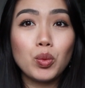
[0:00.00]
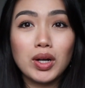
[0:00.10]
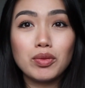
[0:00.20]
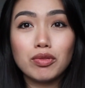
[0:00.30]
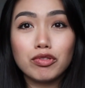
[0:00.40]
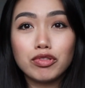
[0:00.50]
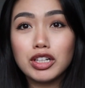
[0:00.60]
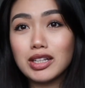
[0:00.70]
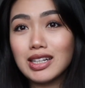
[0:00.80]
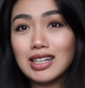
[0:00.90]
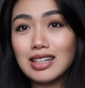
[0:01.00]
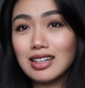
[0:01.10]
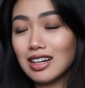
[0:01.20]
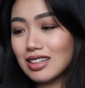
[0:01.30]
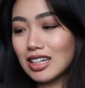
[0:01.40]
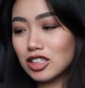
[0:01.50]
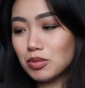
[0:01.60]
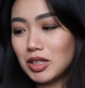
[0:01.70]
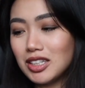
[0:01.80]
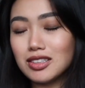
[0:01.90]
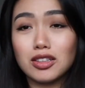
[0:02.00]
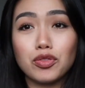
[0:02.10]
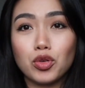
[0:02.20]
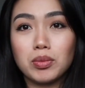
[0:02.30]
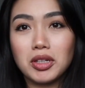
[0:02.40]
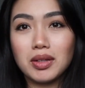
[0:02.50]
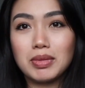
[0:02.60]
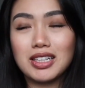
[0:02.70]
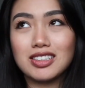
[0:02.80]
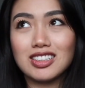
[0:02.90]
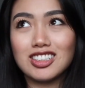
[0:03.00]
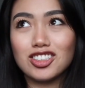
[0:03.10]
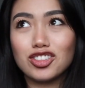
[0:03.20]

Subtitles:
what really gets me is the formula because it is